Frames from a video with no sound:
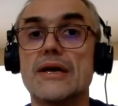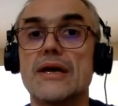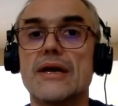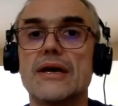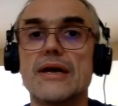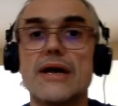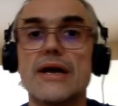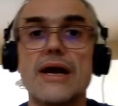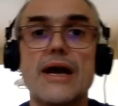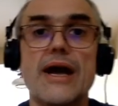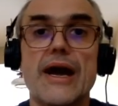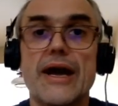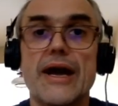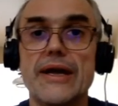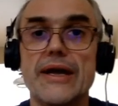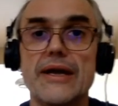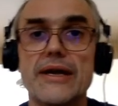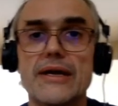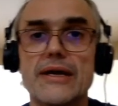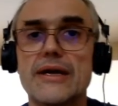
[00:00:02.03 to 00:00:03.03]

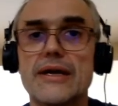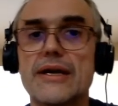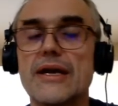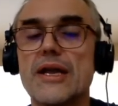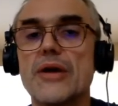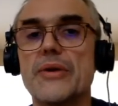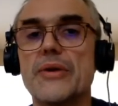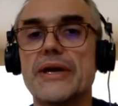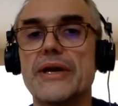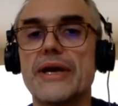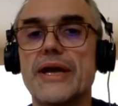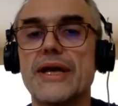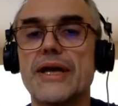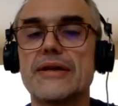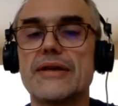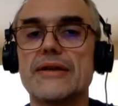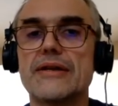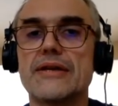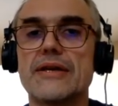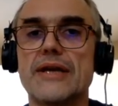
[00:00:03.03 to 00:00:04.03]
Hi, hello
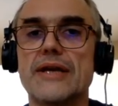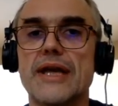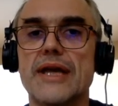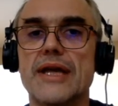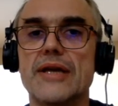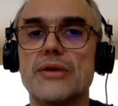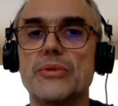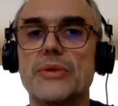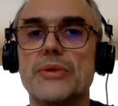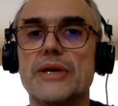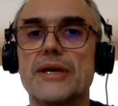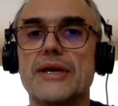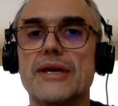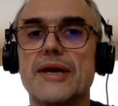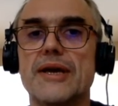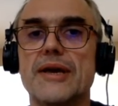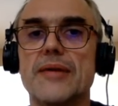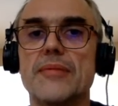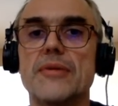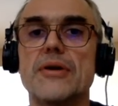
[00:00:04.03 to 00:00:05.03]
again, and
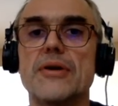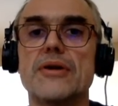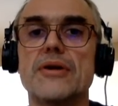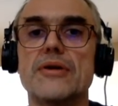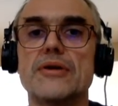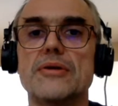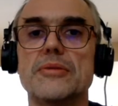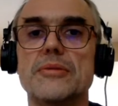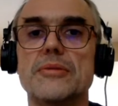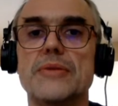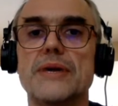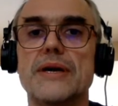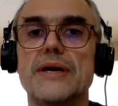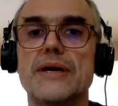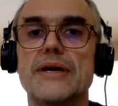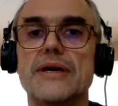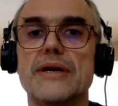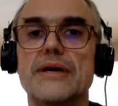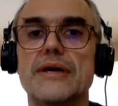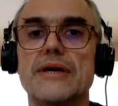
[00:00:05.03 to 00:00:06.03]
welcome on
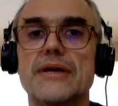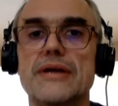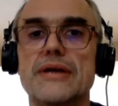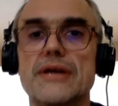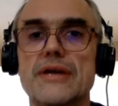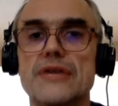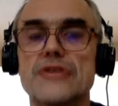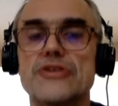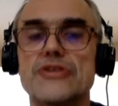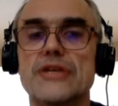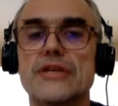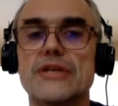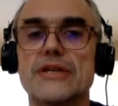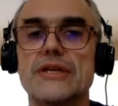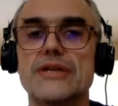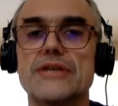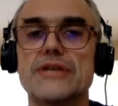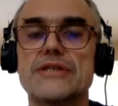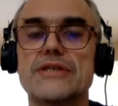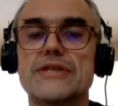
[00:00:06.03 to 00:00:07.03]
my
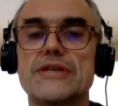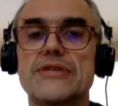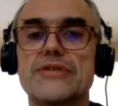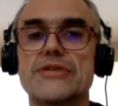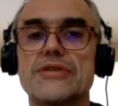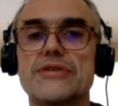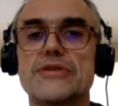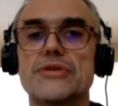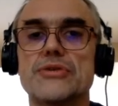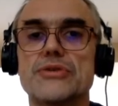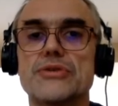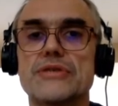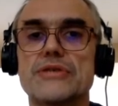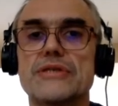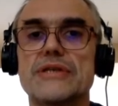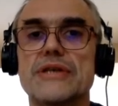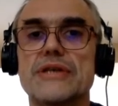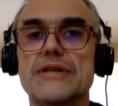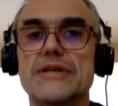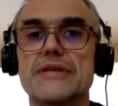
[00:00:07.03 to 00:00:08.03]
channel Discover Social
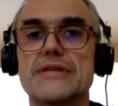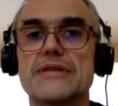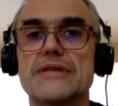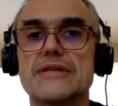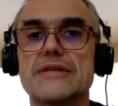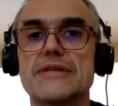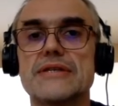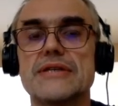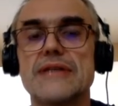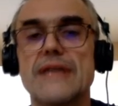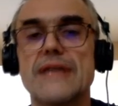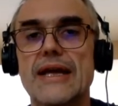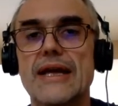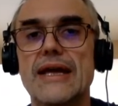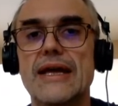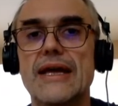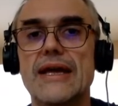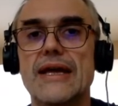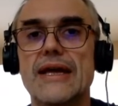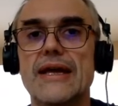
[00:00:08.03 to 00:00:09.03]
Sciences.
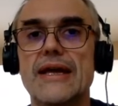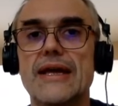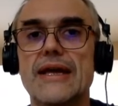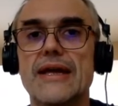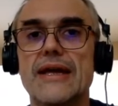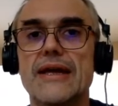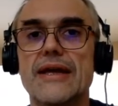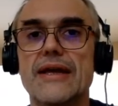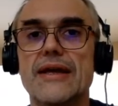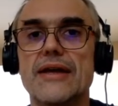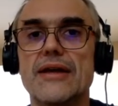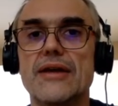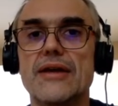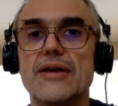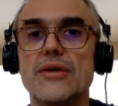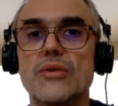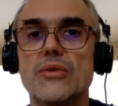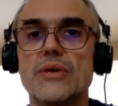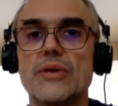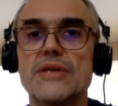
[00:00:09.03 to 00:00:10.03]

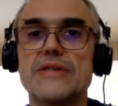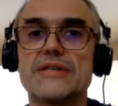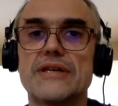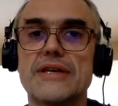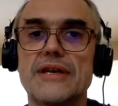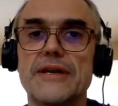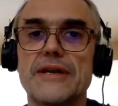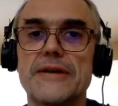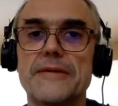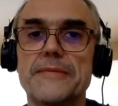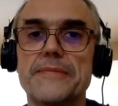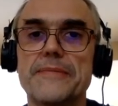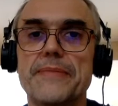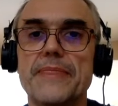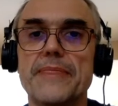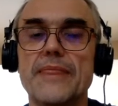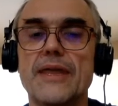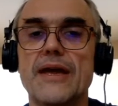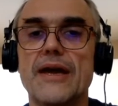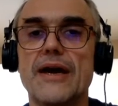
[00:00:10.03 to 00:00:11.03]
Once
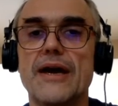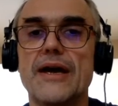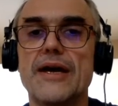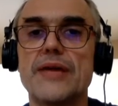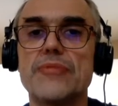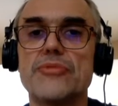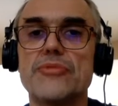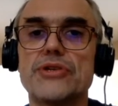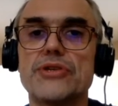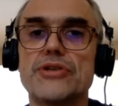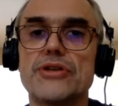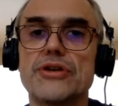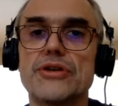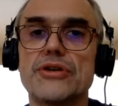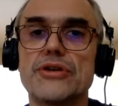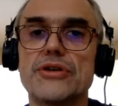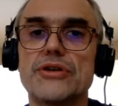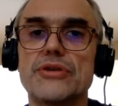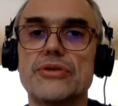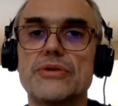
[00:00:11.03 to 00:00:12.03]
again, I am
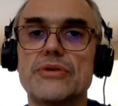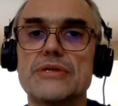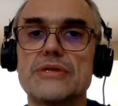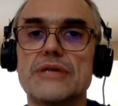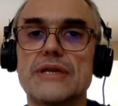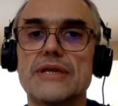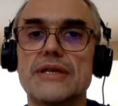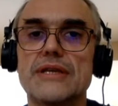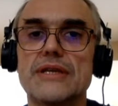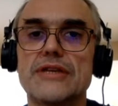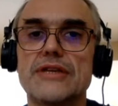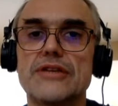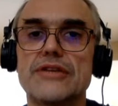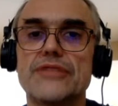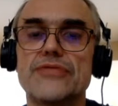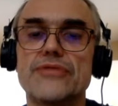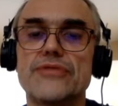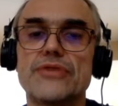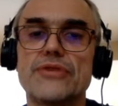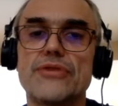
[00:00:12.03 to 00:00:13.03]
returning to a slightly
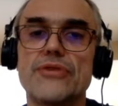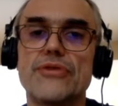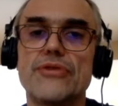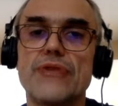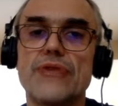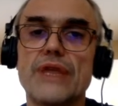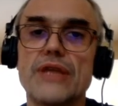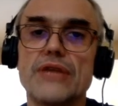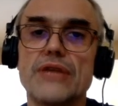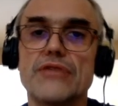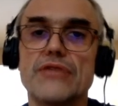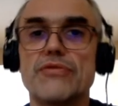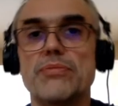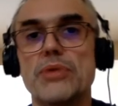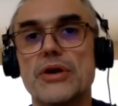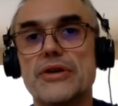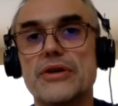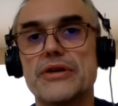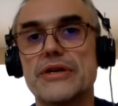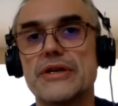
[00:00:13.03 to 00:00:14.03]
different thread of
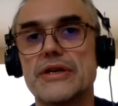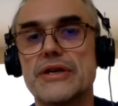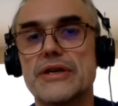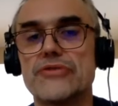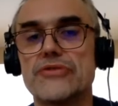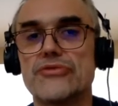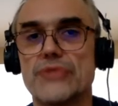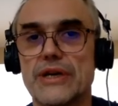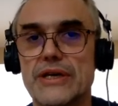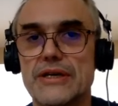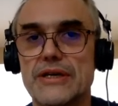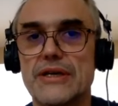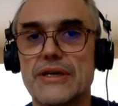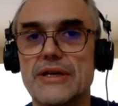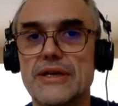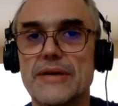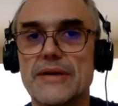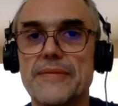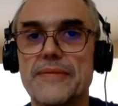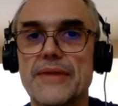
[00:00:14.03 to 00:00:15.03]
blogging and
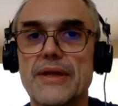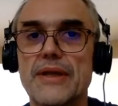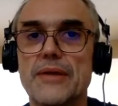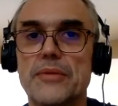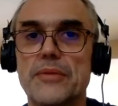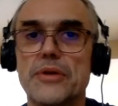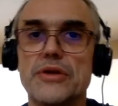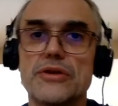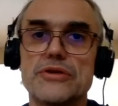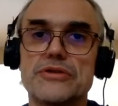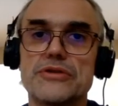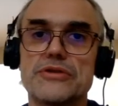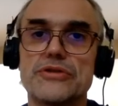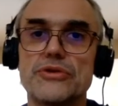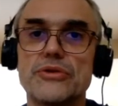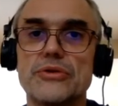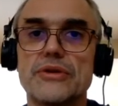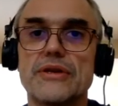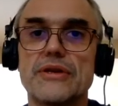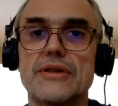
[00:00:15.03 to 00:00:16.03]
writing, because
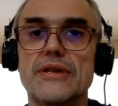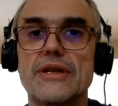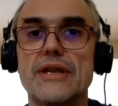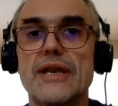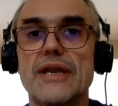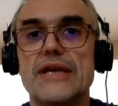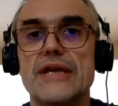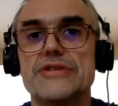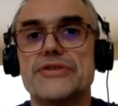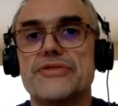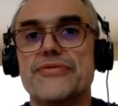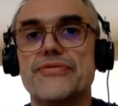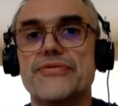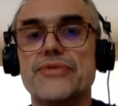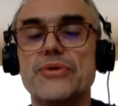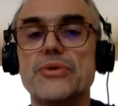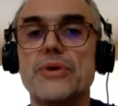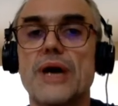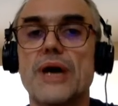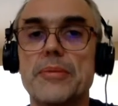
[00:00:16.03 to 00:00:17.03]
during the last
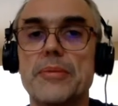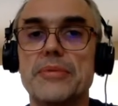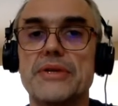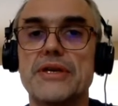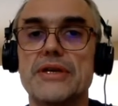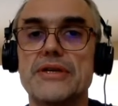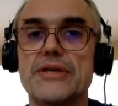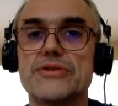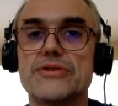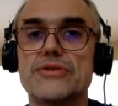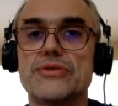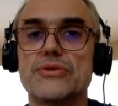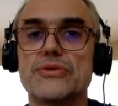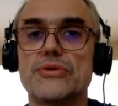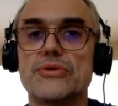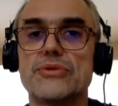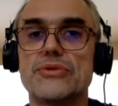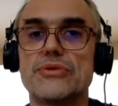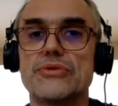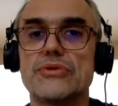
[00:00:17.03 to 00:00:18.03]
few updates you
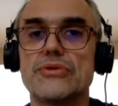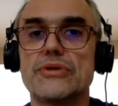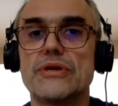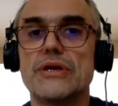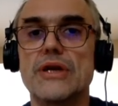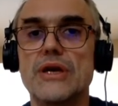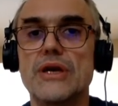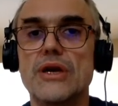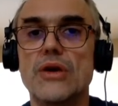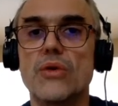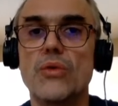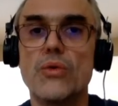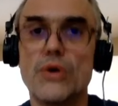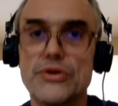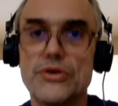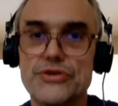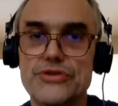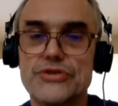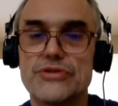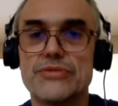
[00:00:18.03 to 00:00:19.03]
could
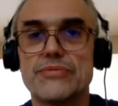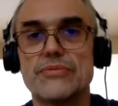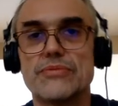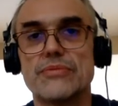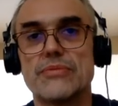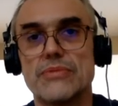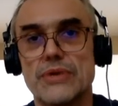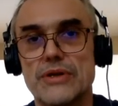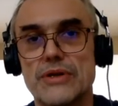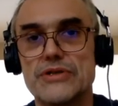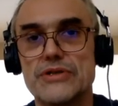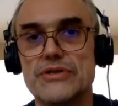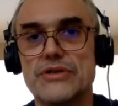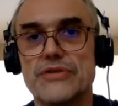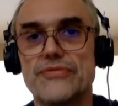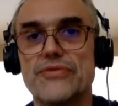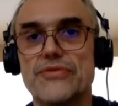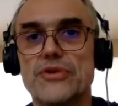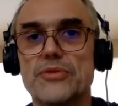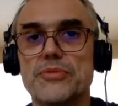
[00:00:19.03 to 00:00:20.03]
watch in
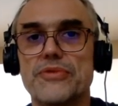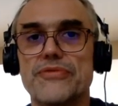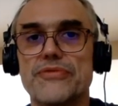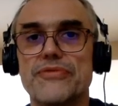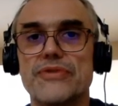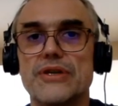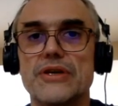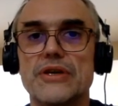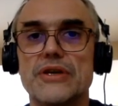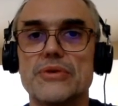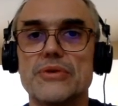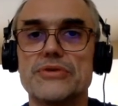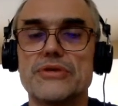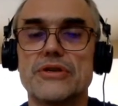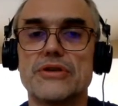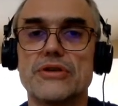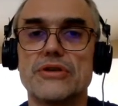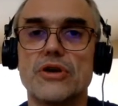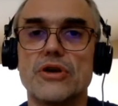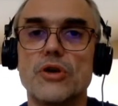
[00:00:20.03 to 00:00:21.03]
the form of videos
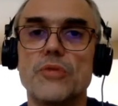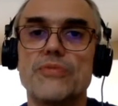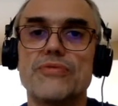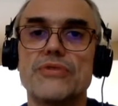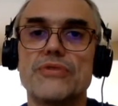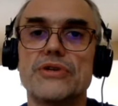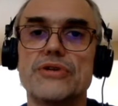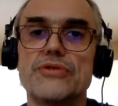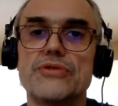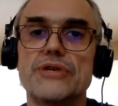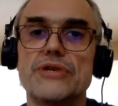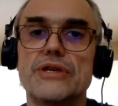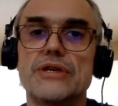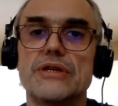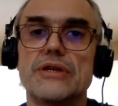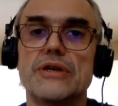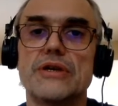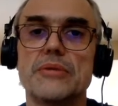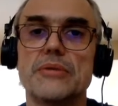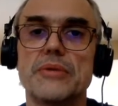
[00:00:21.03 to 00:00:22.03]
and hopefully
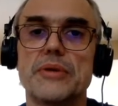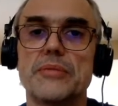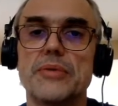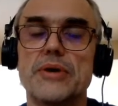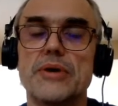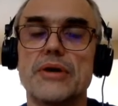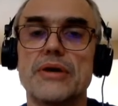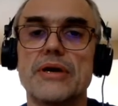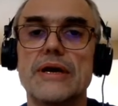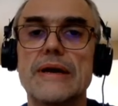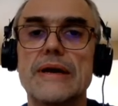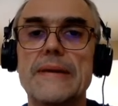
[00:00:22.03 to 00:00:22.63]
read on my blog,